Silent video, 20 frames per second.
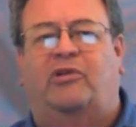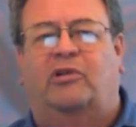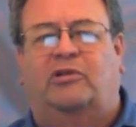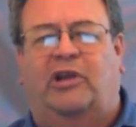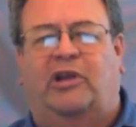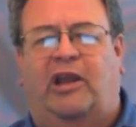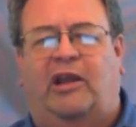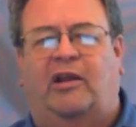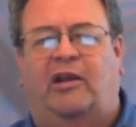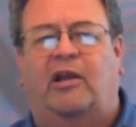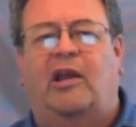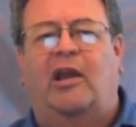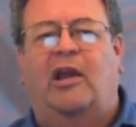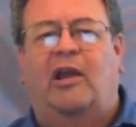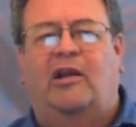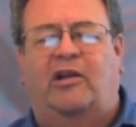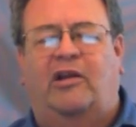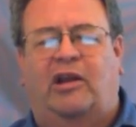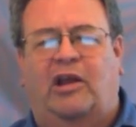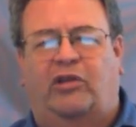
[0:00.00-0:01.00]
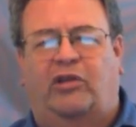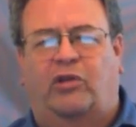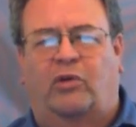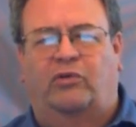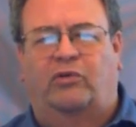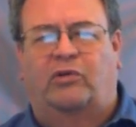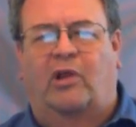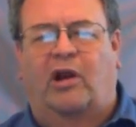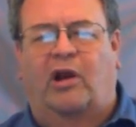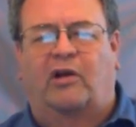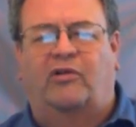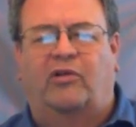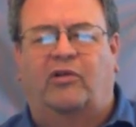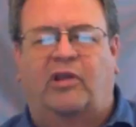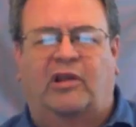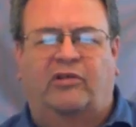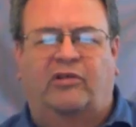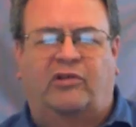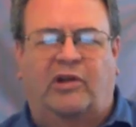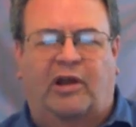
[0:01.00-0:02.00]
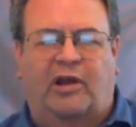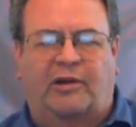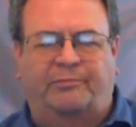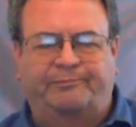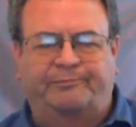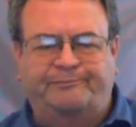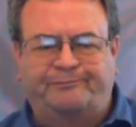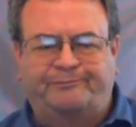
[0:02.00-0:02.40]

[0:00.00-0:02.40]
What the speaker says: you'll take to get those large things done.